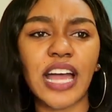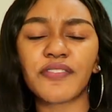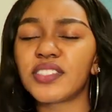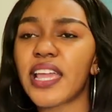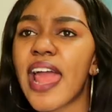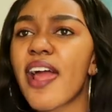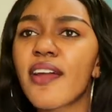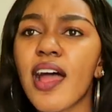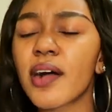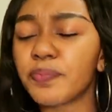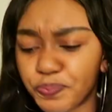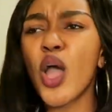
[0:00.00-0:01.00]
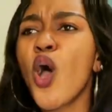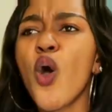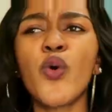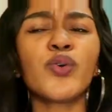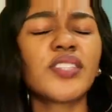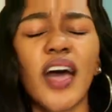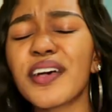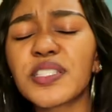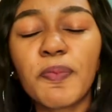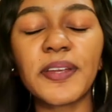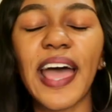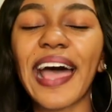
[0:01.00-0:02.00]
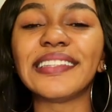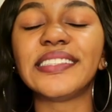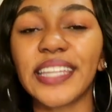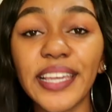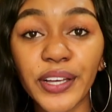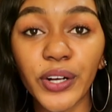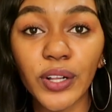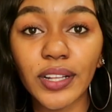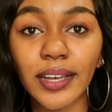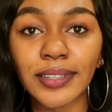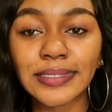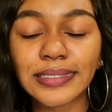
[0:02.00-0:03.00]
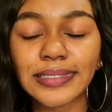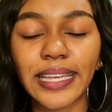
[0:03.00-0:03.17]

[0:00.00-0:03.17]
You have Tara, whose husband, Adil,